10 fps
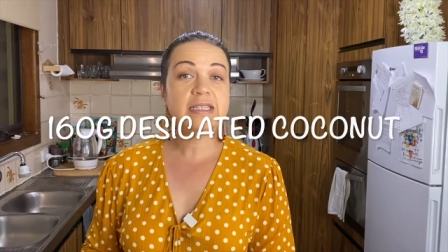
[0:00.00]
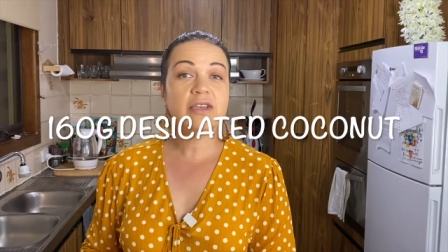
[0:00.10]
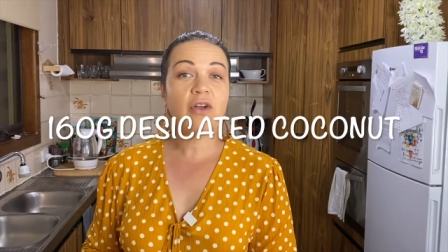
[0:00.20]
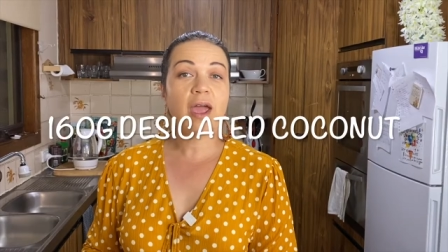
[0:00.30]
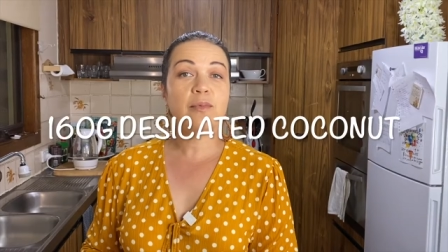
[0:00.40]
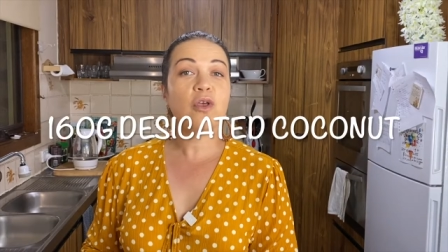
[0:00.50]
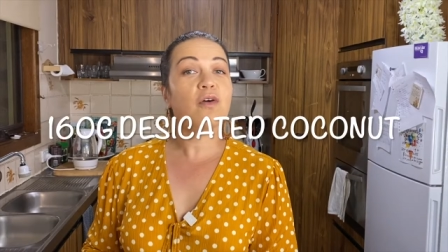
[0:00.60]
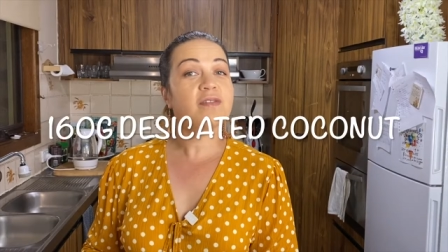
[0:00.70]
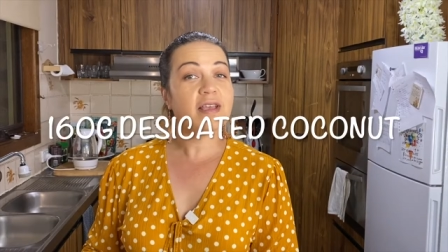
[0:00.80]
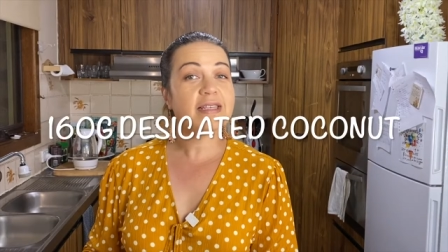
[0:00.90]
grams
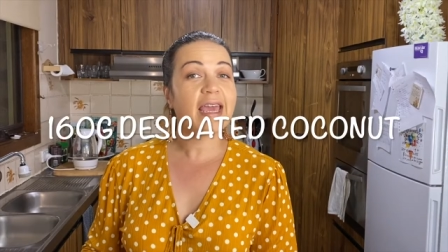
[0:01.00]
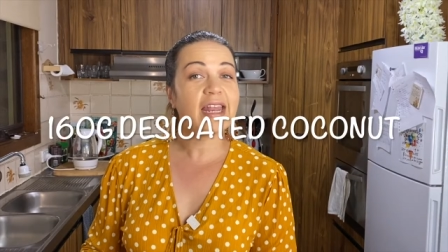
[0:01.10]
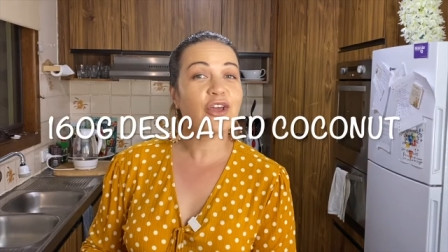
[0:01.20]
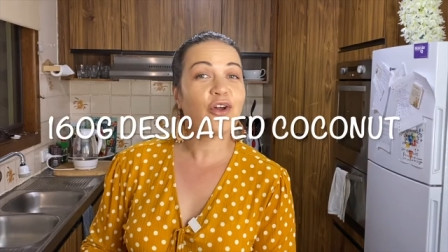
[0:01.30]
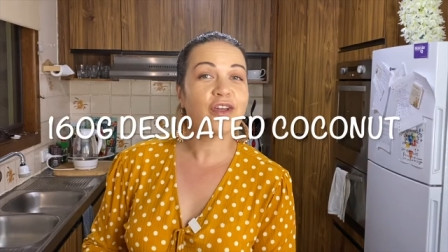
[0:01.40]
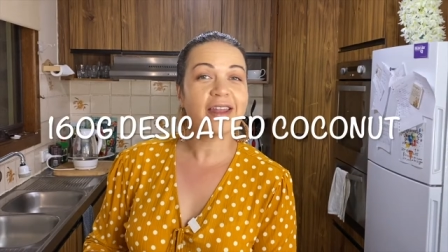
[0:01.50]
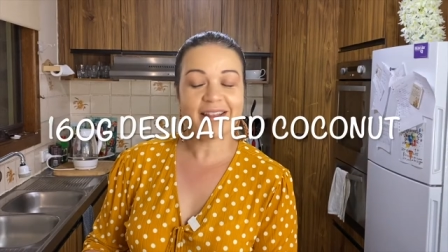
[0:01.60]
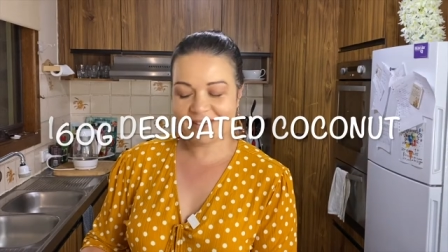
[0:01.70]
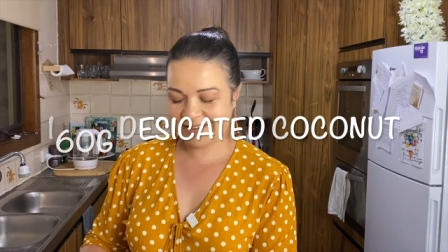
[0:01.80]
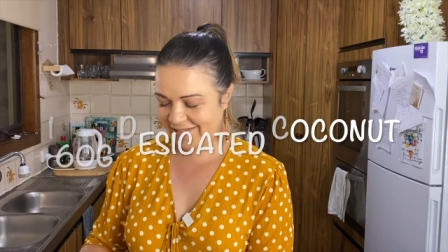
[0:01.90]
of desiccated coconut.